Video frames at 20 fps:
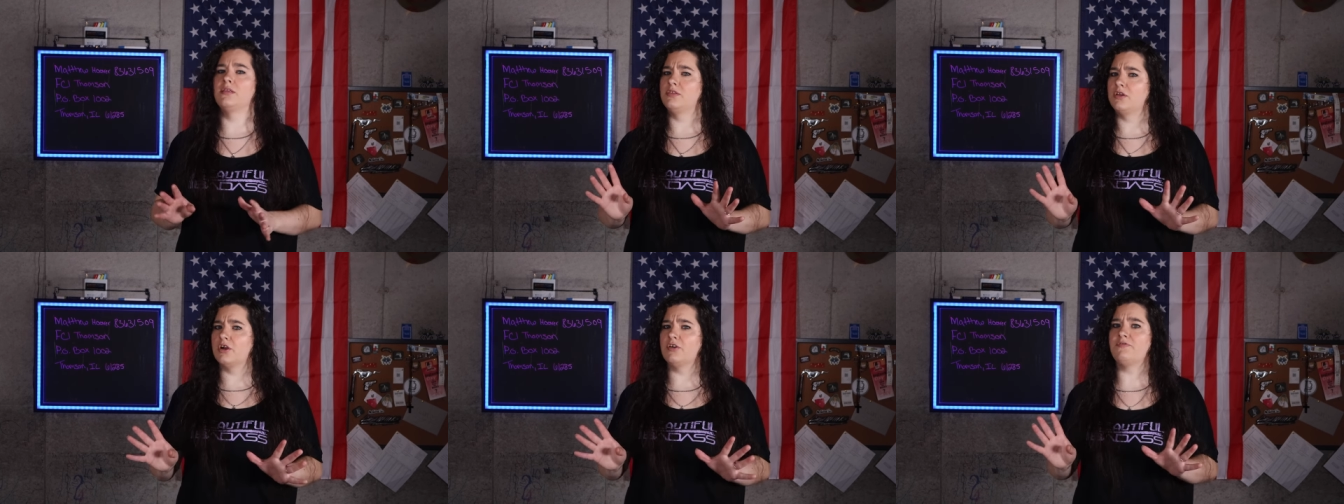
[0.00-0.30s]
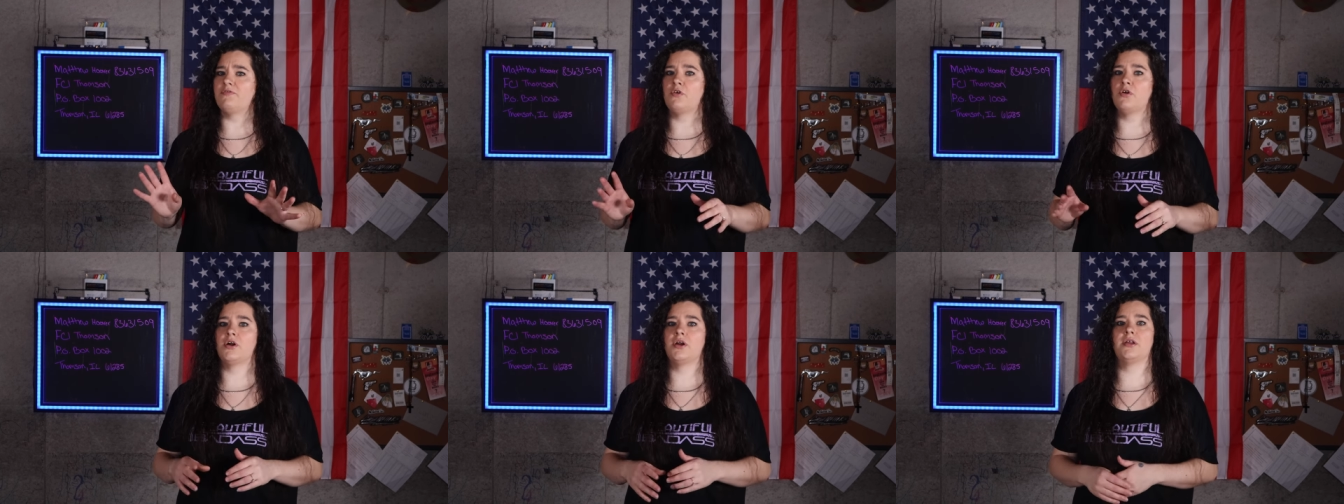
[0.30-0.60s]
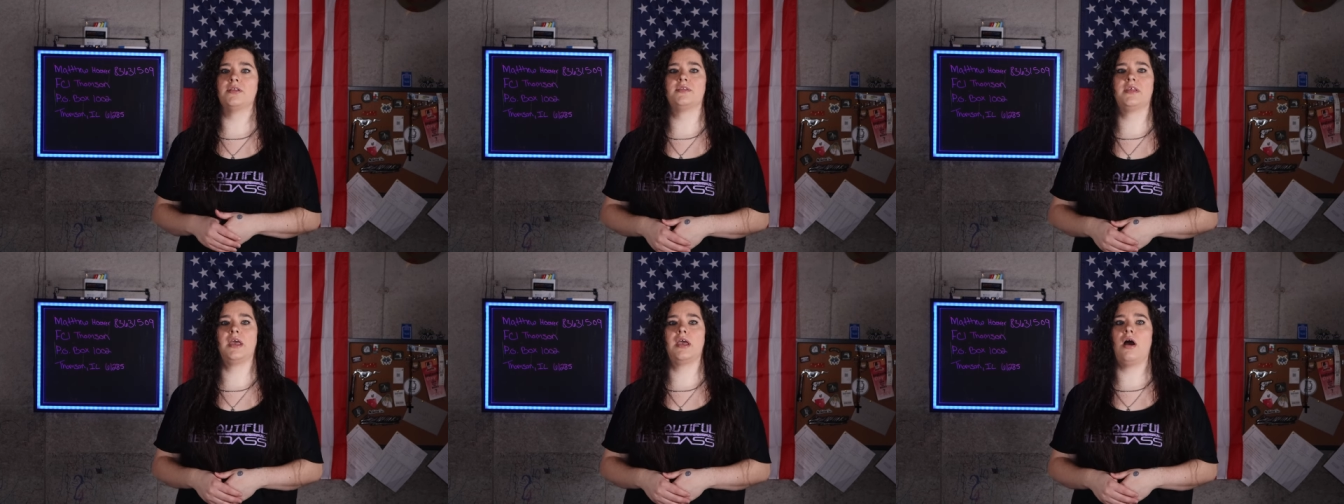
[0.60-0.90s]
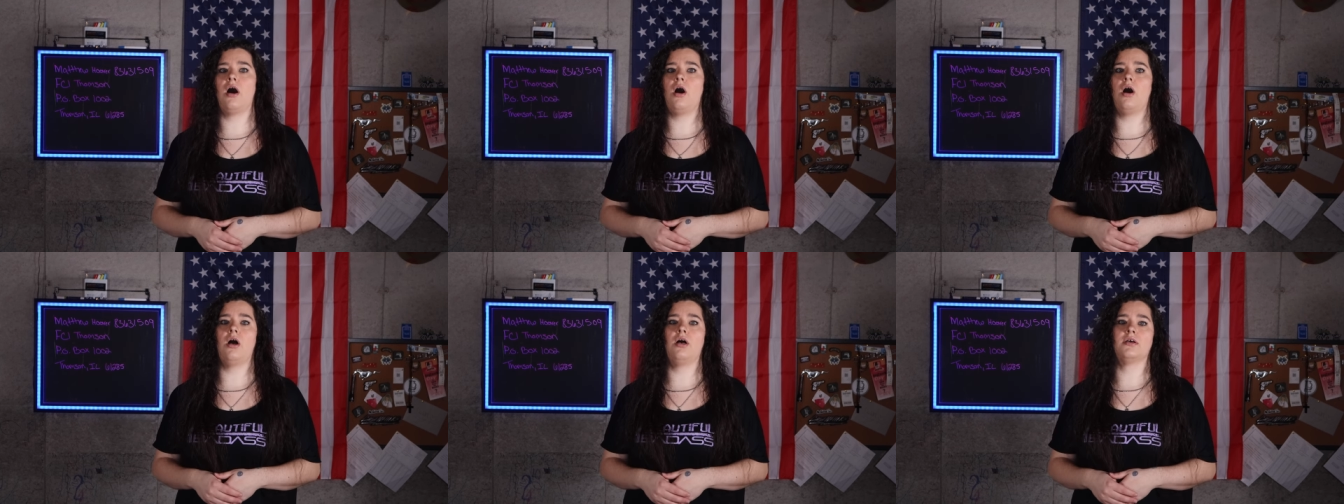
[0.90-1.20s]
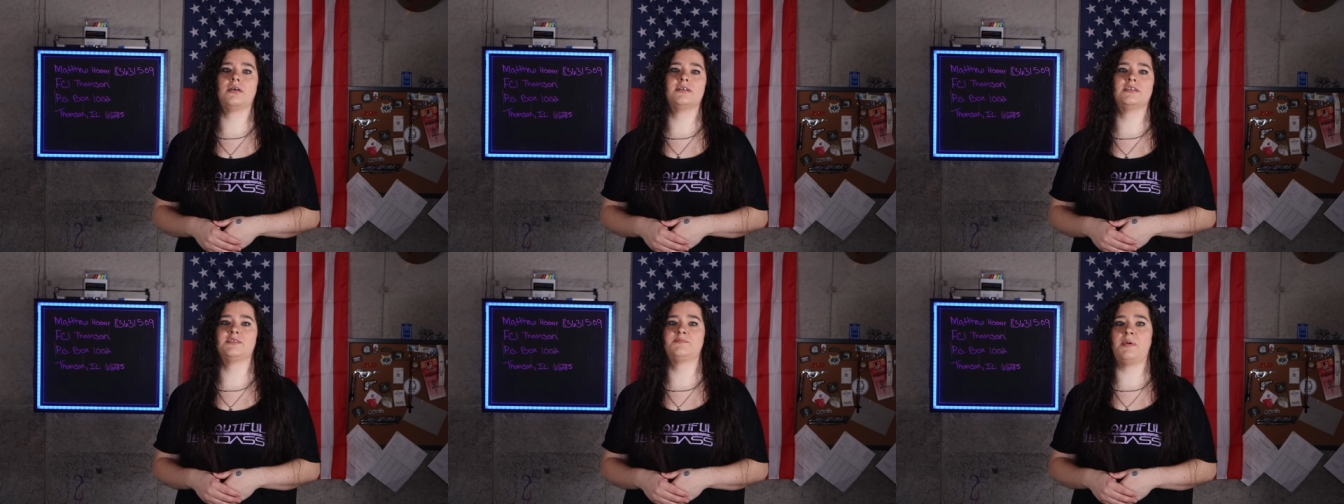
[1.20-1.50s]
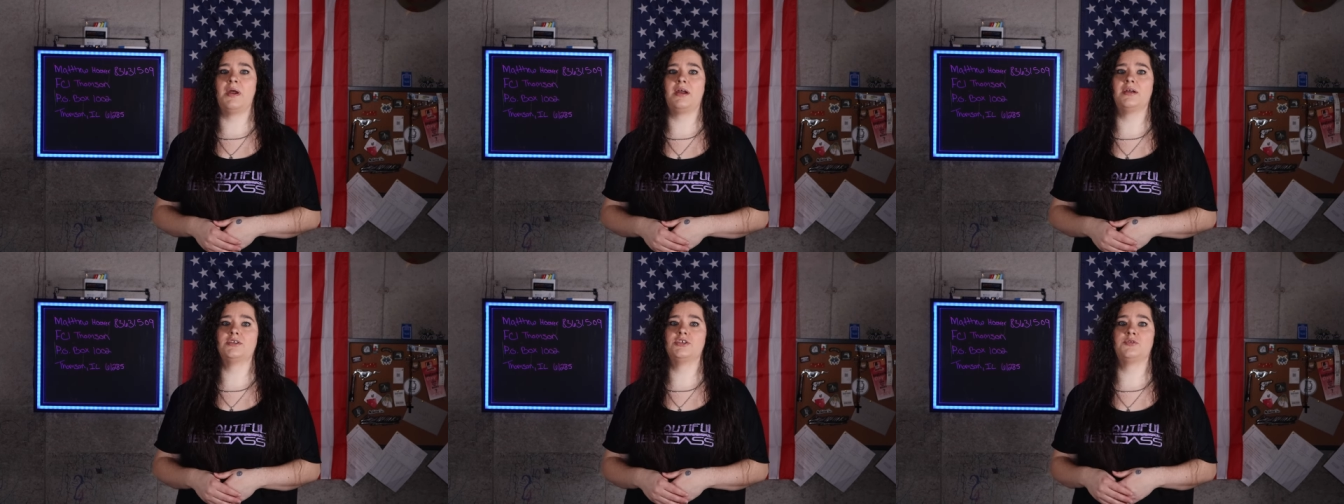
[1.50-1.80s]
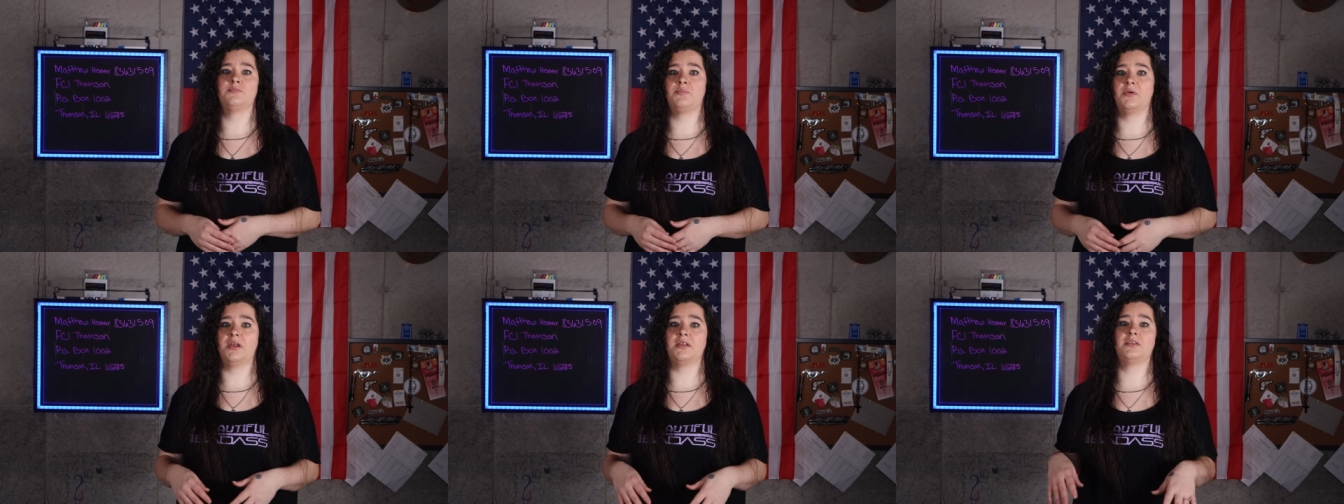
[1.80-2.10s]
Therefore, they all conspired
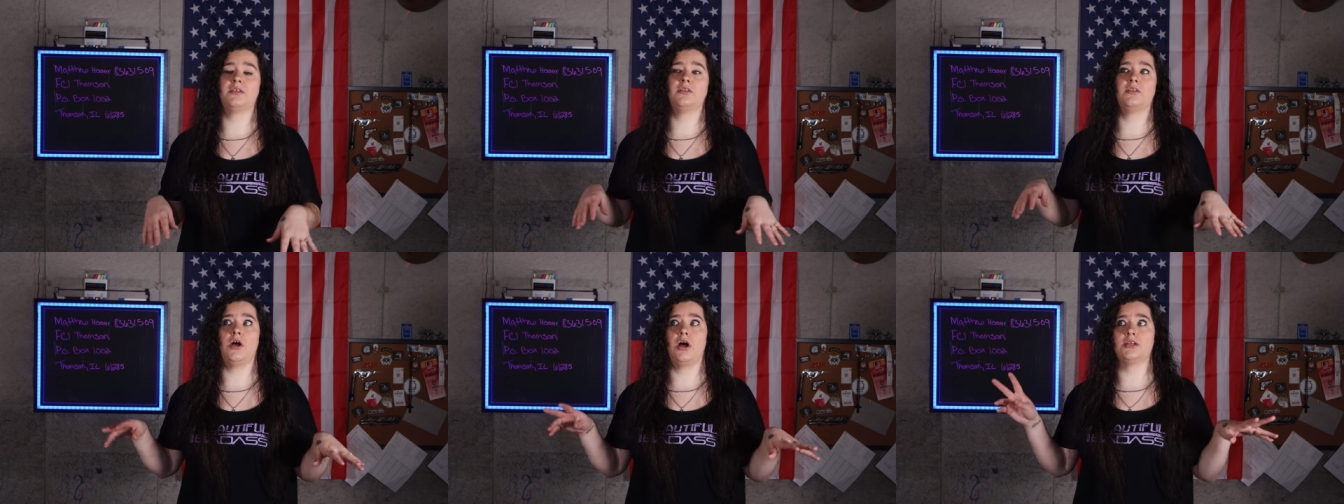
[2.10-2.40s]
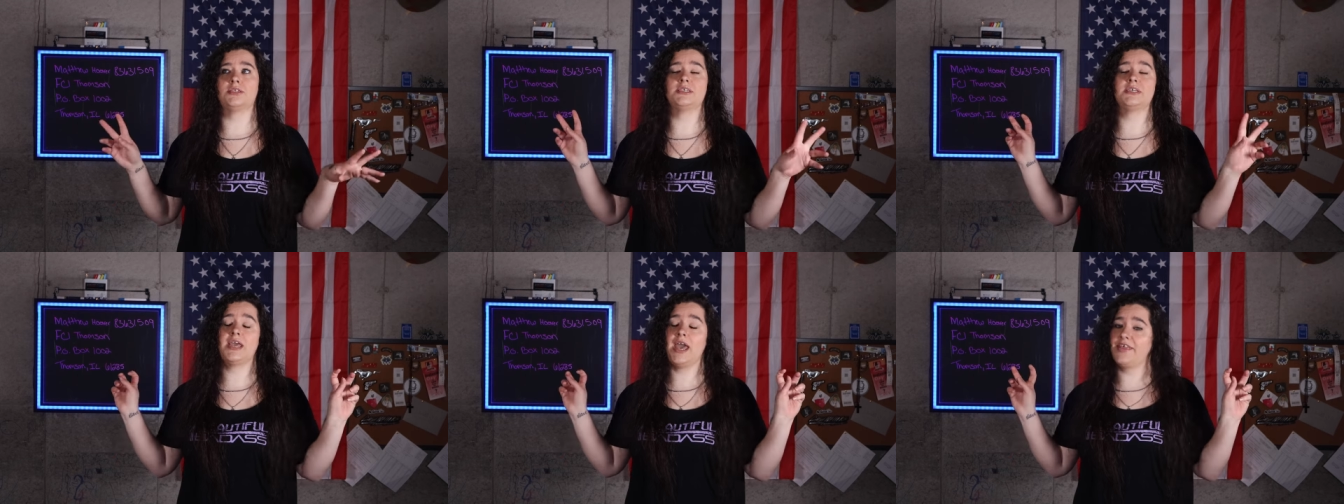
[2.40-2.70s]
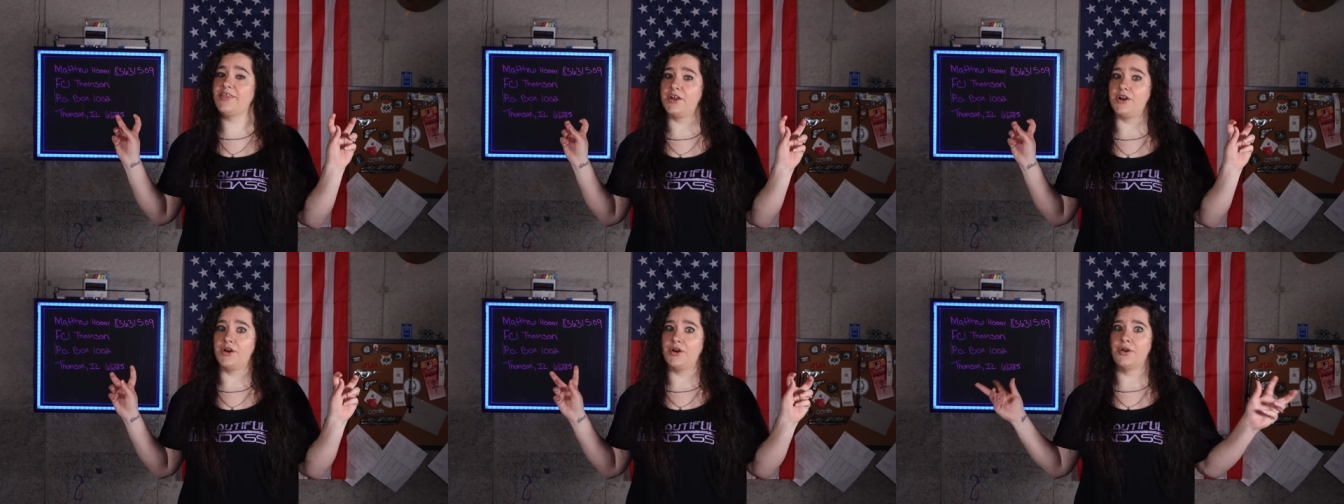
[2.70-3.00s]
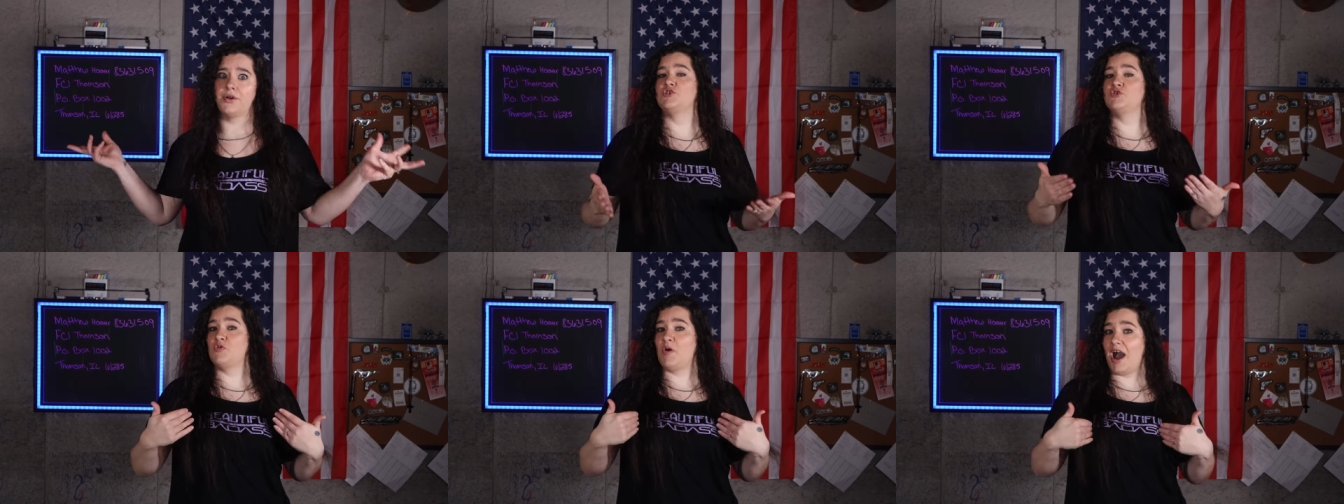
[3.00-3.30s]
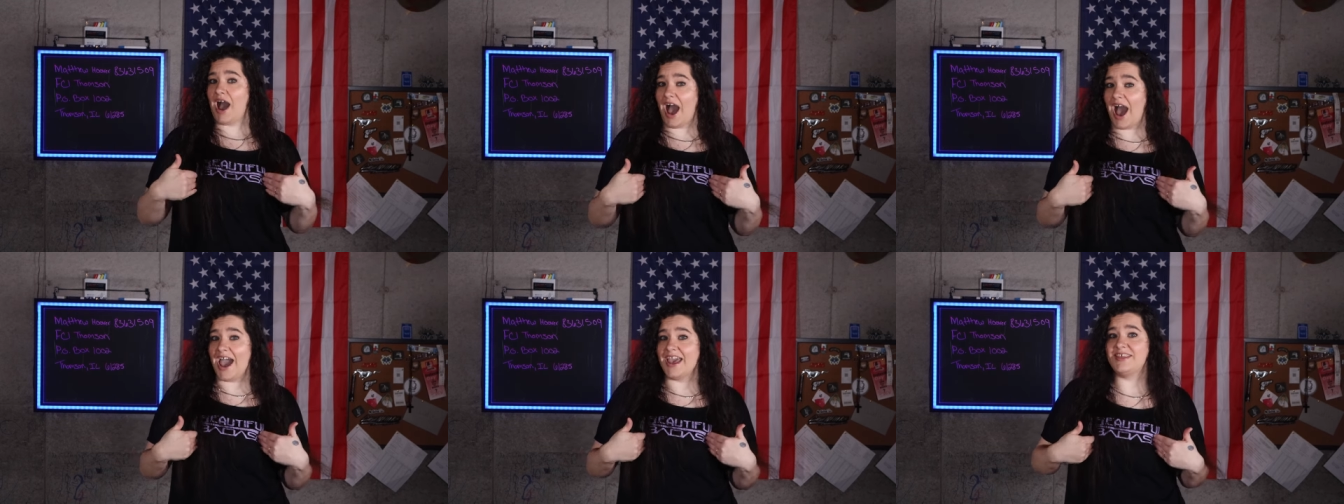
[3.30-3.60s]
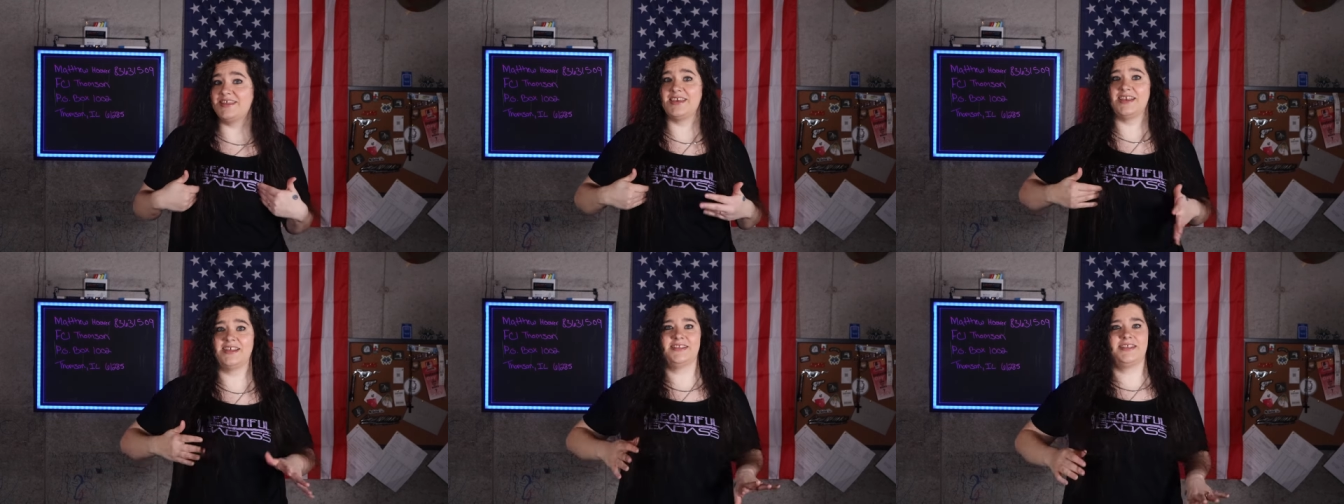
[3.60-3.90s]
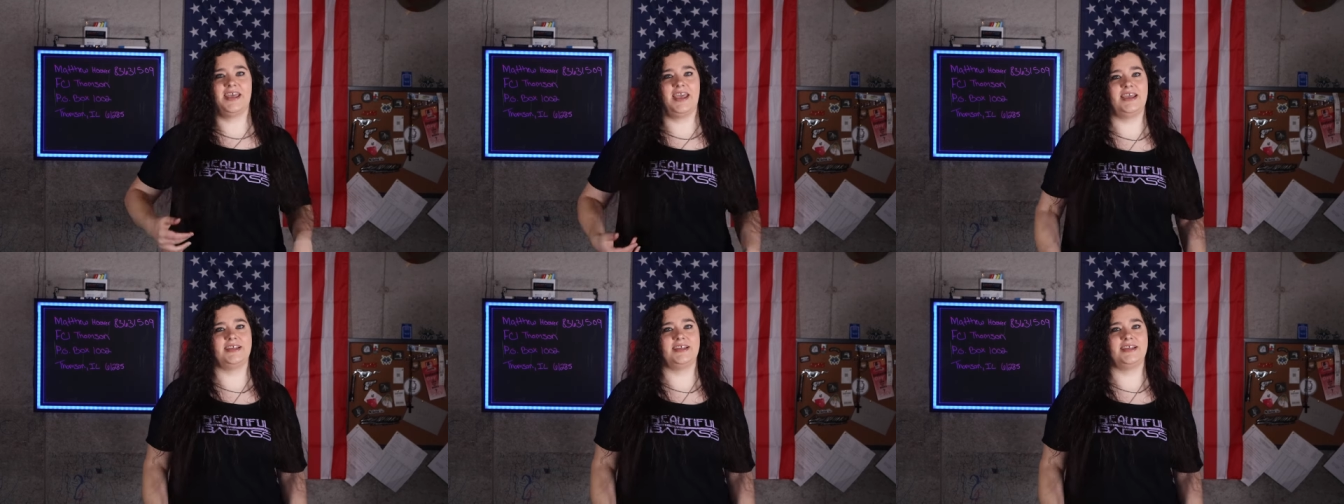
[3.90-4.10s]
to break the law together. Do I think the